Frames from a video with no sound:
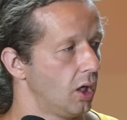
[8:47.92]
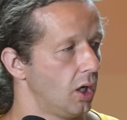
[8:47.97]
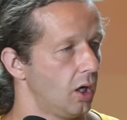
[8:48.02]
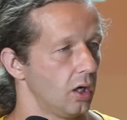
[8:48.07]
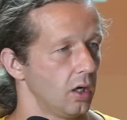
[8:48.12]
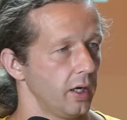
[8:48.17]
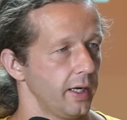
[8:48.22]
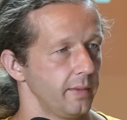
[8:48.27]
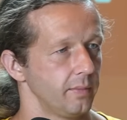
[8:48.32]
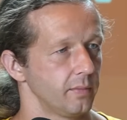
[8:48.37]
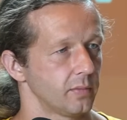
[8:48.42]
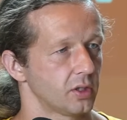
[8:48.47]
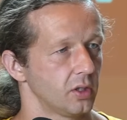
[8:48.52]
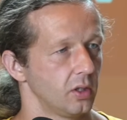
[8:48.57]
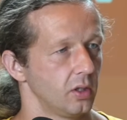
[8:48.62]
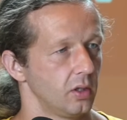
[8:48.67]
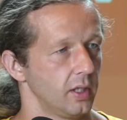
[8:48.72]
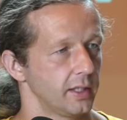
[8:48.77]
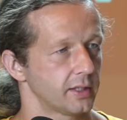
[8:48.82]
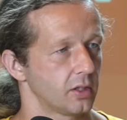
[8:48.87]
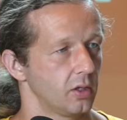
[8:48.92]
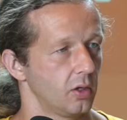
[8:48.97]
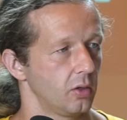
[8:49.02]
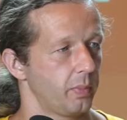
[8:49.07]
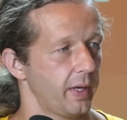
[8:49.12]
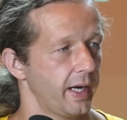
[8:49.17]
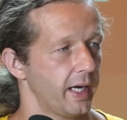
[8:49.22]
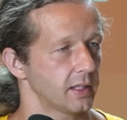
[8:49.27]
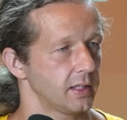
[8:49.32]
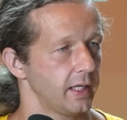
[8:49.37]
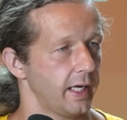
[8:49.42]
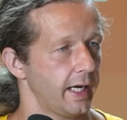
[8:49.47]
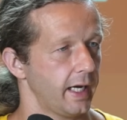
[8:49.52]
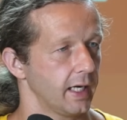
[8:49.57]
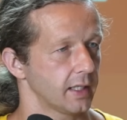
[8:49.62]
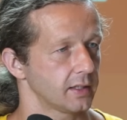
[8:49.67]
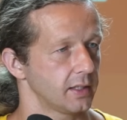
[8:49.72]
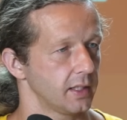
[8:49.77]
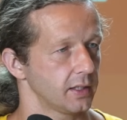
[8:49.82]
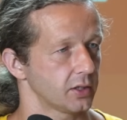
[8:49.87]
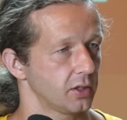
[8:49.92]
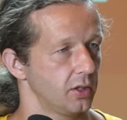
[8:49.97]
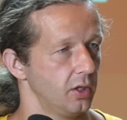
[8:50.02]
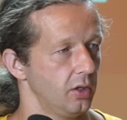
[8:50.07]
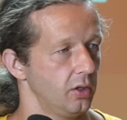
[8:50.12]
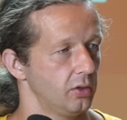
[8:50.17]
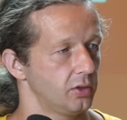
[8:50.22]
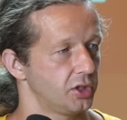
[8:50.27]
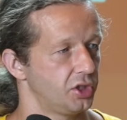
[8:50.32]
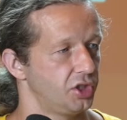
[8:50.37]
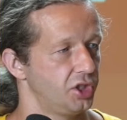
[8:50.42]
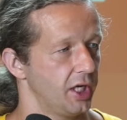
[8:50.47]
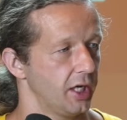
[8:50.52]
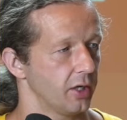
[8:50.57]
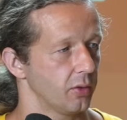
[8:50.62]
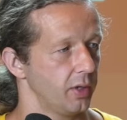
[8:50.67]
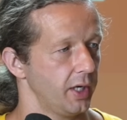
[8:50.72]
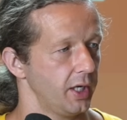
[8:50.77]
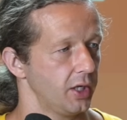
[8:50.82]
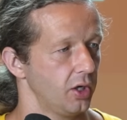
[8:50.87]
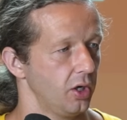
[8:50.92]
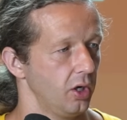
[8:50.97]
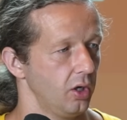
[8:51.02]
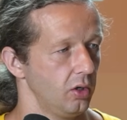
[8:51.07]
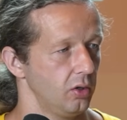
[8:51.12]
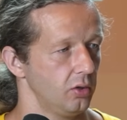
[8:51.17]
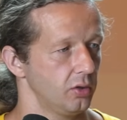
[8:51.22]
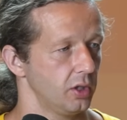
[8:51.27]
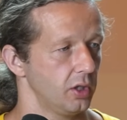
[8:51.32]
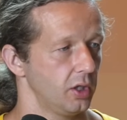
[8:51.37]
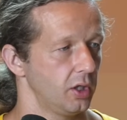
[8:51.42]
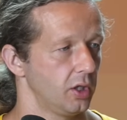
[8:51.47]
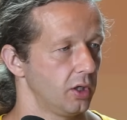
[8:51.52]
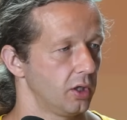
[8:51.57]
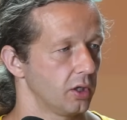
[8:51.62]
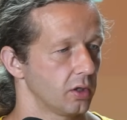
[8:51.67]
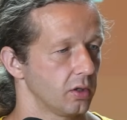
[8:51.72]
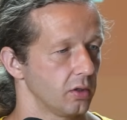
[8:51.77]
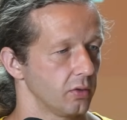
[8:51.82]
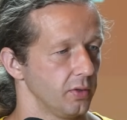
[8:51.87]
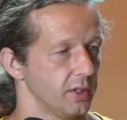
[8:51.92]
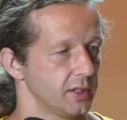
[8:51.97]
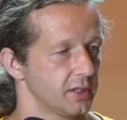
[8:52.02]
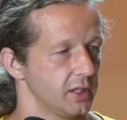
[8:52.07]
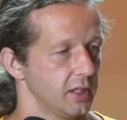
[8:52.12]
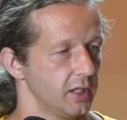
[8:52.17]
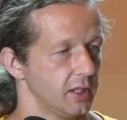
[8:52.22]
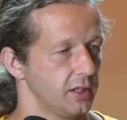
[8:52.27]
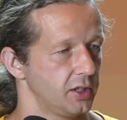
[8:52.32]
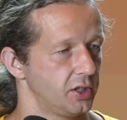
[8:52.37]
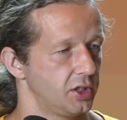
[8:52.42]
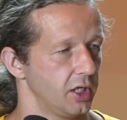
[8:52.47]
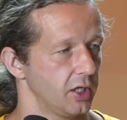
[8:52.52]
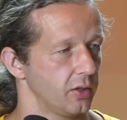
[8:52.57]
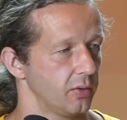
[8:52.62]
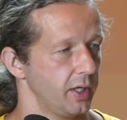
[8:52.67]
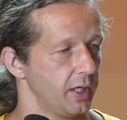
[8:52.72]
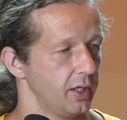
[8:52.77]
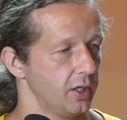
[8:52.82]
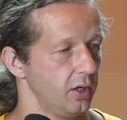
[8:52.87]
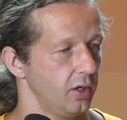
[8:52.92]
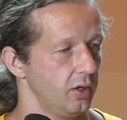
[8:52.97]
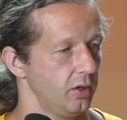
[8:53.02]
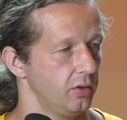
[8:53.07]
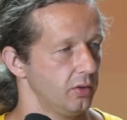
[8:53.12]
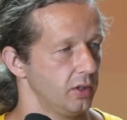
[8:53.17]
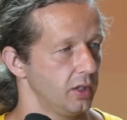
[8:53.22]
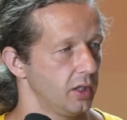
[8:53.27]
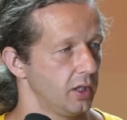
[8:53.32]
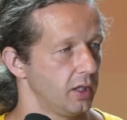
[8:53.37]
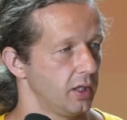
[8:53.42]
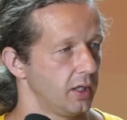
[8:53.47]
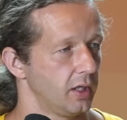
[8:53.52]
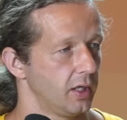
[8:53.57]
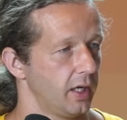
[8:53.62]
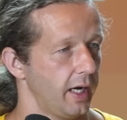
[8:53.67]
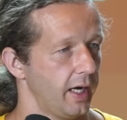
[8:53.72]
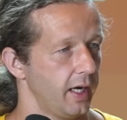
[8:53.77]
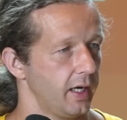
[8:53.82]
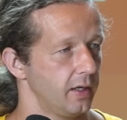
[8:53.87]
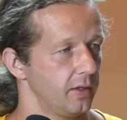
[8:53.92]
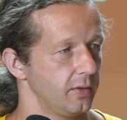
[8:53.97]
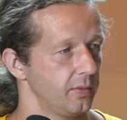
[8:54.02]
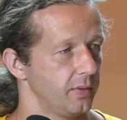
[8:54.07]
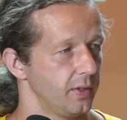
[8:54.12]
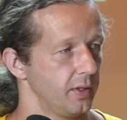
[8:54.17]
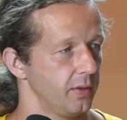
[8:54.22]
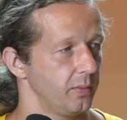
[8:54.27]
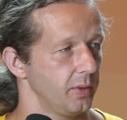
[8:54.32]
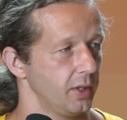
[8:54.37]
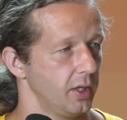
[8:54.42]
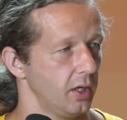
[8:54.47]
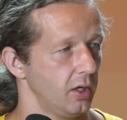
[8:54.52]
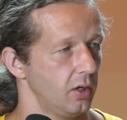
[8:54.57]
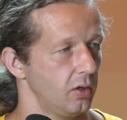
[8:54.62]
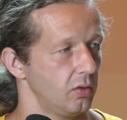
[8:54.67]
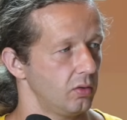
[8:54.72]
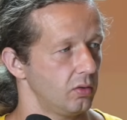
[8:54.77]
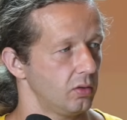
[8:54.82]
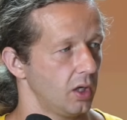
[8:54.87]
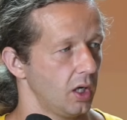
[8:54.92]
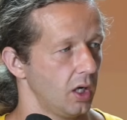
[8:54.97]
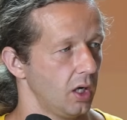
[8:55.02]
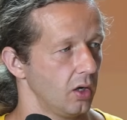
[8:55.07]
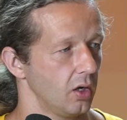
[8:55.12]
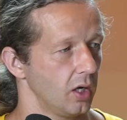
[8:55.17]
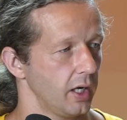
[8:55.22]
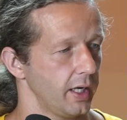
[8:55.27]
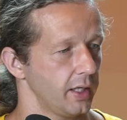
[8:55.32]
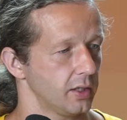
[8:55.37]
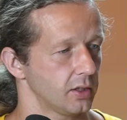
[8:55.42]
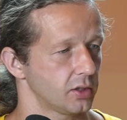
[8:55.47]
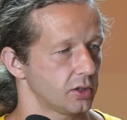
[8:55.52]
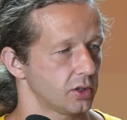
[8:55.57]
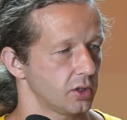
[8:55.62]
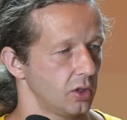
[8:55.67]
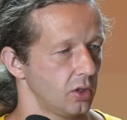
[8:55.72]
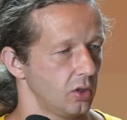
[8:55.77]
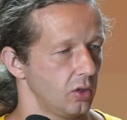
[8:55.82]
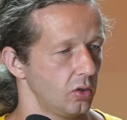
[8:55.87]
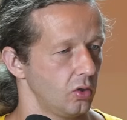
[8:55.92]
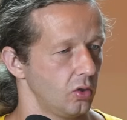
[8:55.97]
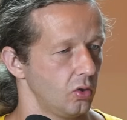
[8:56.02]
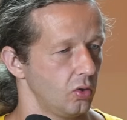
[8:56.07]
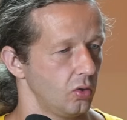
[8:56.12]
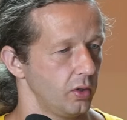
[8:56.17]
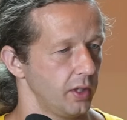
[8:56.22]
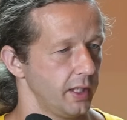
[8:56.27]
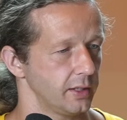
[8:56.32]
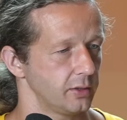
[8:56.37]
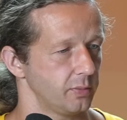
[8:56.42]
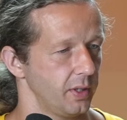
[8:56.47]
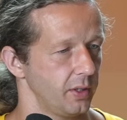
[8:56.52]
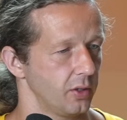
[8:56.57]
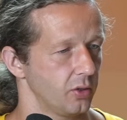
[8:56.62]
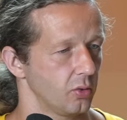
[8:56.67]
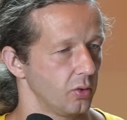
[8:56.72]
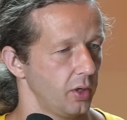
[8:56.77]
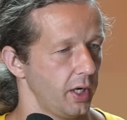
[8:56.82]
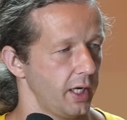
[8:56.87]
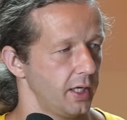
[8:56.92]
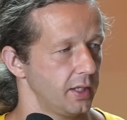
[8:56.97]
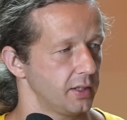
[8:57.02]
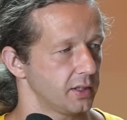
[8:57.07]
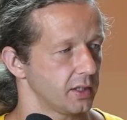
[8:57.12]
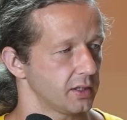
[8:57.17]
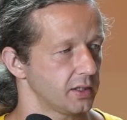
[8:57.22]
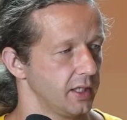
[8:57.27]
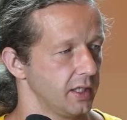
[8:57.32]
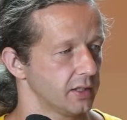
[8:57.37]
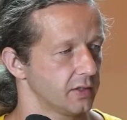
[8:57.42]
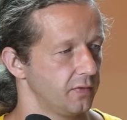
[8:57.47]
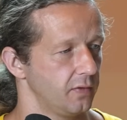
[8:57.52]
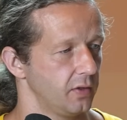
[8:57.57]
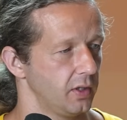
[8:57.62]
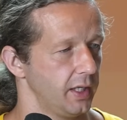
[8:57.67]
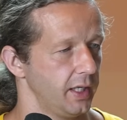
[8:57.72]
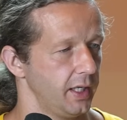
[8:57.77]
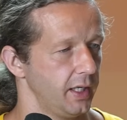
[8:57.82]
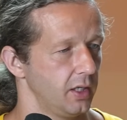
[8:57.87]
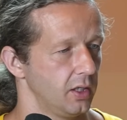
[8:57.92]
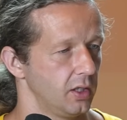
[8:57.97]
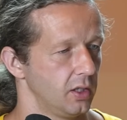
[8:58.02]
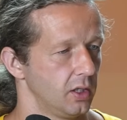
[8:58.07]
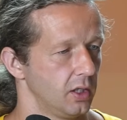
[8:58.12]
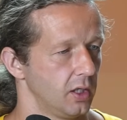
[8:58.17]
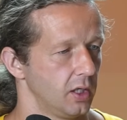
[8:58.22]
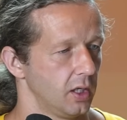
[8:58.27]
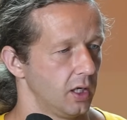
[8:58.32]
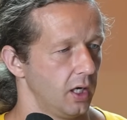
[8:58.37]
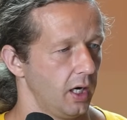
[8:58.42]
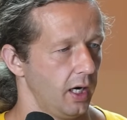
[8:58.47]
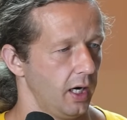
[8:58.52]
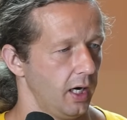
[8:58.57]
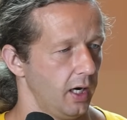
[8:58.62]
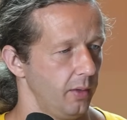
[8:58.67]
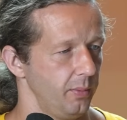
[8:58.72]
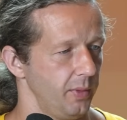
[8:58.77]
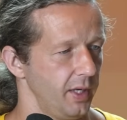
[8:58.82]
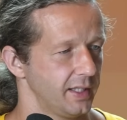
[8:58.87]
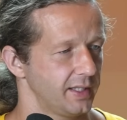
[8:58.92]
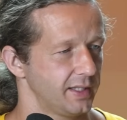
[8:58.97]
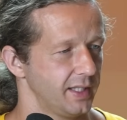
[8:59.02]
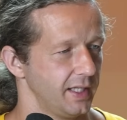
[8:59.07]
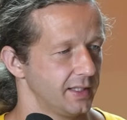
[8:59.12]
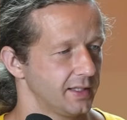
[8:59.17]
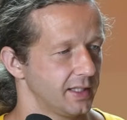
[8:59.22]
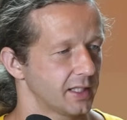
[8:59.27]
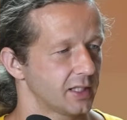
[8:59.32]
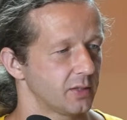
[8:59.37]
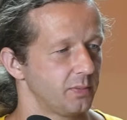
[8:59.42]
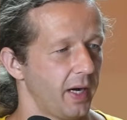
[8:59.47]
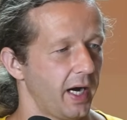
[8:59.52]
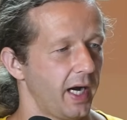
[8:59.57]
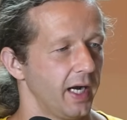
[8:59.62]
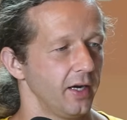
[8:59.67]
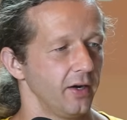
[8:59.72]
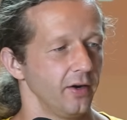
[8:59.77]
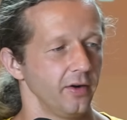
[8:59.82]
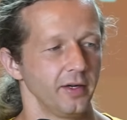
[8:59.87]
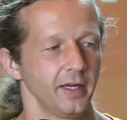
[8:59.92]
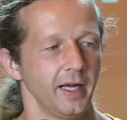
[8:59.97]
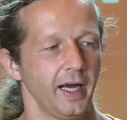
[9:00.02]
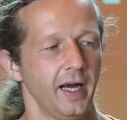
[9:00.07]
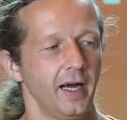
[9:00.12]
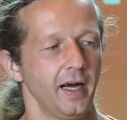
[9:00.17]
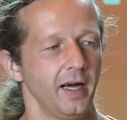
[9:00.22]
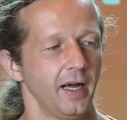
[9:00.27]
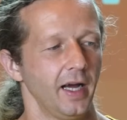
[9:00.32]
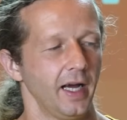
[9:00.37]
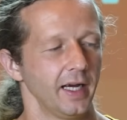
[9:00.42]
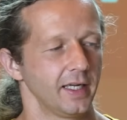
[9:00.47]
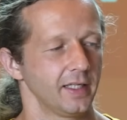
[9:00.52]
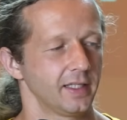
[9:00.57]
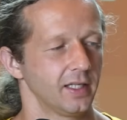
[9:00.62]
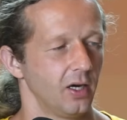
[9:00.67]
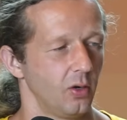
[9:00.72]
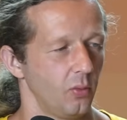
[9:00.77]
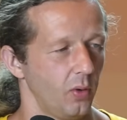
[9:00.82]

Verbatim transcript: All right, so let's go back to access codes, generate code, Clarissa, generate code. Ah, there we go. All right, so it has been created successfully. Um, it says expired. Ah, I can tell